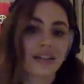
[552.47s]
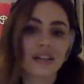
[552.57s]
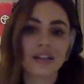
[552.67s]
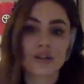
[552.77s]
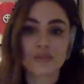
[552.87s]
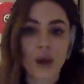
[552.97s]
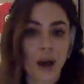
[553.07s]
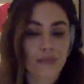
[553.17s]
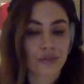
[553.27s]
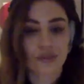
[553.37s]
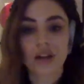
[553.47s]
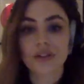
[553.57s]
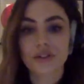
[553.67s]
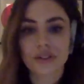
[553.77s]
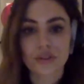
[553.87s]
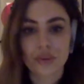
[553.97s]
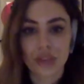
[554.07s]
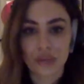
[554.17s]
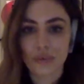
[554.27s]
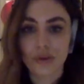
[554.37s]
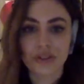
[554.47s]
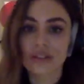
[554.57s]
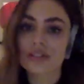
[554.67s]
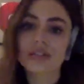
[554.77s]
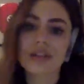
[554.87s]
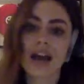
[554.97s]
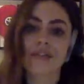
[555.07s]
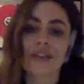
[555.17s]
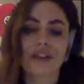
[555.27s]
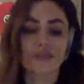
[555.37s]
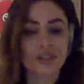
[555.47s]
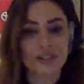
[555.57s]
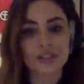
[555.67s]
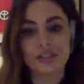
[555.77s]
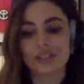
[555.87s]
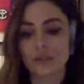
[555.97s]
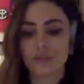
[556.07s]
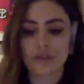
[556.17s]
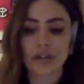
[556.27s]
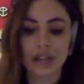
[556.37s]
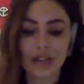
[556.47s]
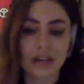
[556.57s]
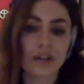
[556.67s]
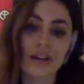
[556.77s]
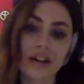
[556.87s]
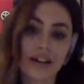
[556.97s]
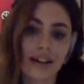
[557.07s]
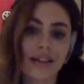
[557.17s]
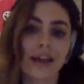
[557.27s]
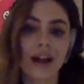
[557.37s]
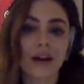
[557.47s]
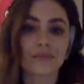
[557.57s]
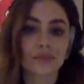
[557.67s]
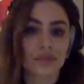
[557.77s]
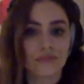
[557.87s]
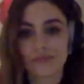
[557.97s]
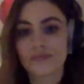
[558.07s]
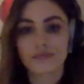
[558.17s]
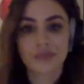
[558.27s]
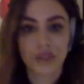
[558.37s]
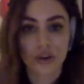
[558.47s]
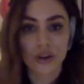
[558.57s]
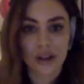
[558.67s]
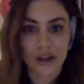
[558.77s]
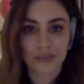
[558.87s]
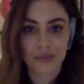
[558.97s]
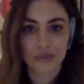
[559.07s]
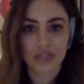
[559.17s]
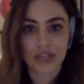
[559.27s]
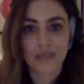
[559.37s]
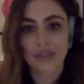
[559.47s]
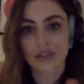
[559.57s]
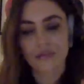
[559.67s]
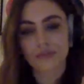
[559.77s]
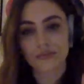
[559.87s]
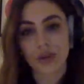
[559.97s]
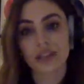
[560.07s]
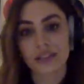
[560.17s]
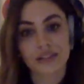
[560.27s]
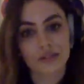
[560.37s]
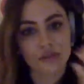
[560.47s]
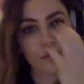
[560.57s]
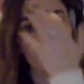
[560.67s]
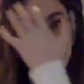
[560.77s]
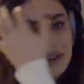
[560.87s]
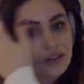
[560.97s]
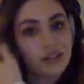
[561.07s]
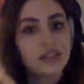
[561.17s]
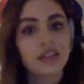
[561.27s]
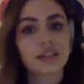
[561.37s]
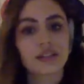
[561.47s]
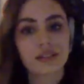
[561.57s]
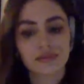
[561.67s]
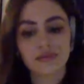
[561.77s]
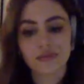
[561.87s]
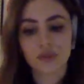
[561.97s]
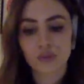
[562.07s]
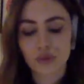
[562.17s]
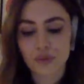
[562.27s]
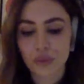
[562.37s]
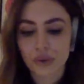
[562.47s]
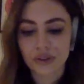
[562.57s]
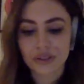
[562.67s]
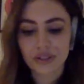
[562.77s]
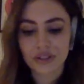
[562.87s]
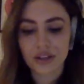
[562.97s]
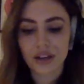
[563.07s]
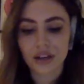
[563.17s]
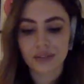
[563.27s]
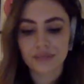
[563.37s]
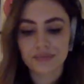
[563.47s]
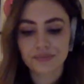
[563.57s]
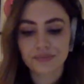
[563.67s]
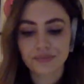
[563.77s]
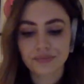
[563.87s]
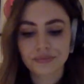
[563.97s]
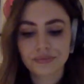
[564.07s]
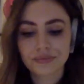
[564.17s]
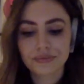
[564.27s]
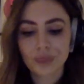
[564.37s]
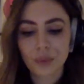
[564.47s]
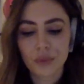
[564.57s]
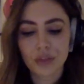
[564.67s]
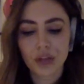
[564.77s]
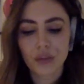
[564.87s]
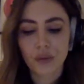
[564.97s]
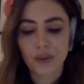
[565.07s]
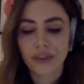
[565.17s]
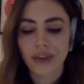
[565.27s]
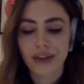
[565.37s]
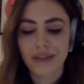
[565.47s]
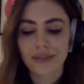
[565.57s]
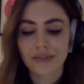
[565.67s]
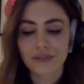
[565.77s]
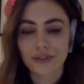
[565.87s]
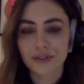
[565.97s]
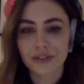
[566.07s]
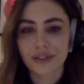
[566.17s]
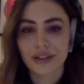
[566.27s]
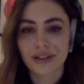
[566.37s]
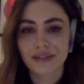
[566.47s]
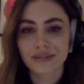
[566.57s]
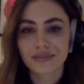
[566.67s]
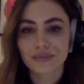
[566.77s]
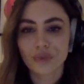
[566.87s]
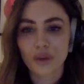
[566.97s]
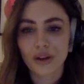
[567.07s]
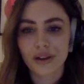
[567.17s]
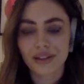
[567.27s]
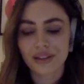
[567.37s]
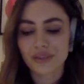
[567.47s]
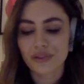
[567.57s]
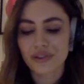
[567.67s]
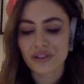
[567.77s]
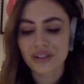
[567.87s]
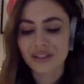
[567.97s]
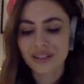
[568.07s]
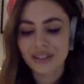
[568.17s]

you know pop structure is really important having a verse a pre and a hook that comes the hook comes three times that's at least or four that's super important um, we'll talk more about that first uh, more on inspiration